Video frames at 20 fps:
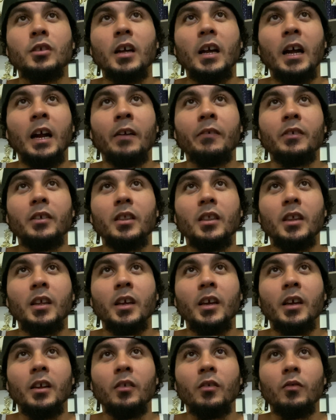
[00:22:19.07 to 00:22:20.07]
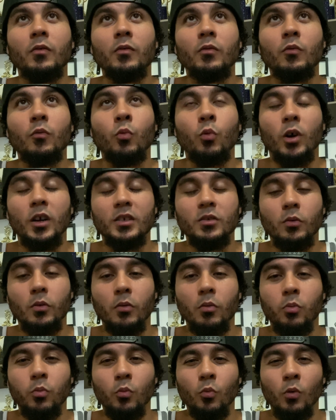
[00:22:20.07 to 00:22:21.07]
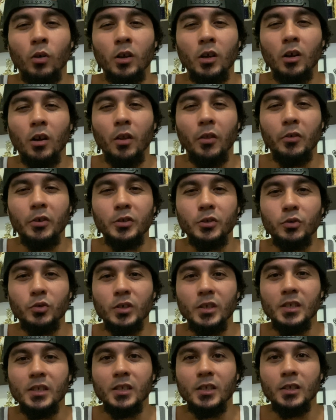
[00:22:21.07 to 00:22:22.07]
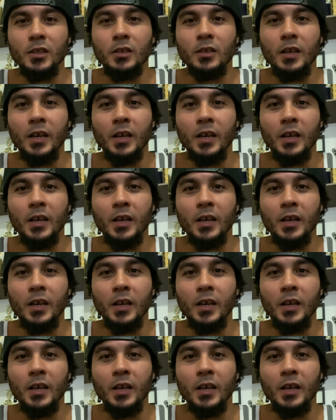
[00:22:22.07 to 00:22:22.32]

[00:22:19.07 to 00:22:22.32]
Everything works with one another in unison.